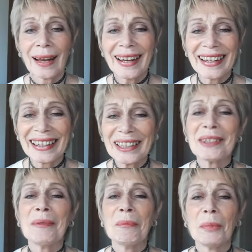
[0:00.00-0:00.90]
Hi,
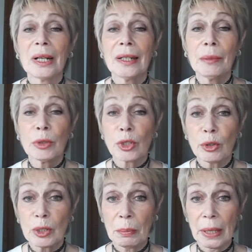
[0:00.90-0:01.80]
my name is
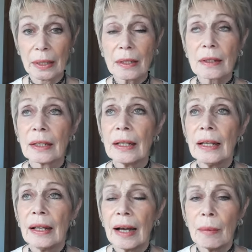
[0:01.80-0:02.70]
Chris Blance.
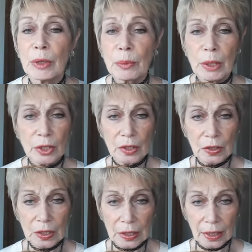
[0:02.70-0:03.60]
I'm a
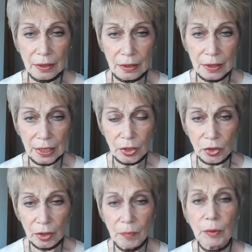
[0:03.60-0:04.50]
specialist dyslexia
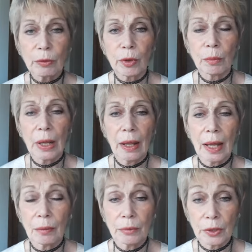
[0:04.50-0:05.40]
teacher from
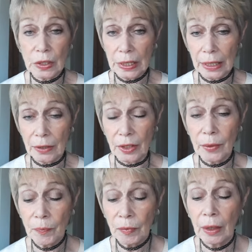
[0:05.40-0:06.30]
Help for Dyslexia.
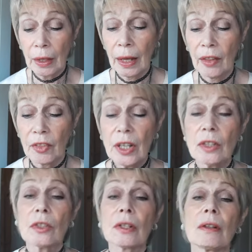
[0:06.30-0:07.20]
And
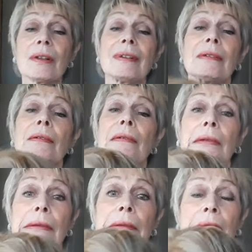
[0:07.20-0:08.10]
this
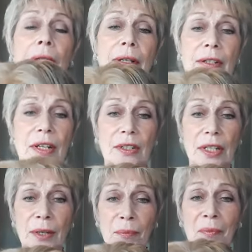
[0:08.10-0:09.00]
is Izzy.